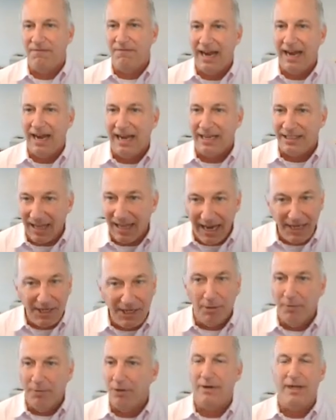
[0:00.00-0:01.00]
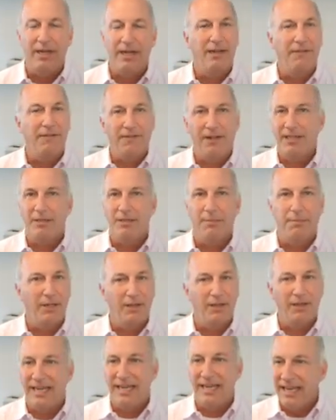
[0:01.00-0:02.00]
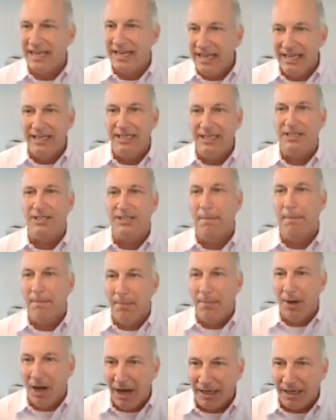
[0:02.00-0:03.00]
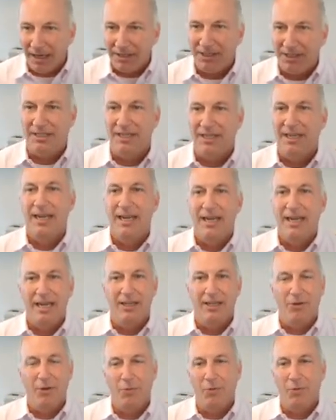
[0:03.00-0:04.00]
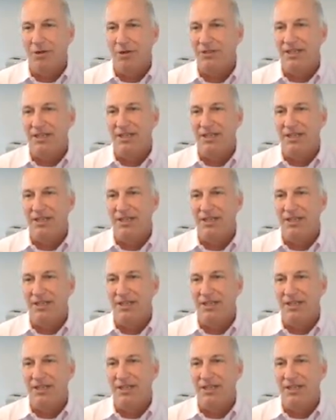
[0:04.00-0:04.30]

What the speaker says: fast. Thank you, Maria. Flexibility is a must in the world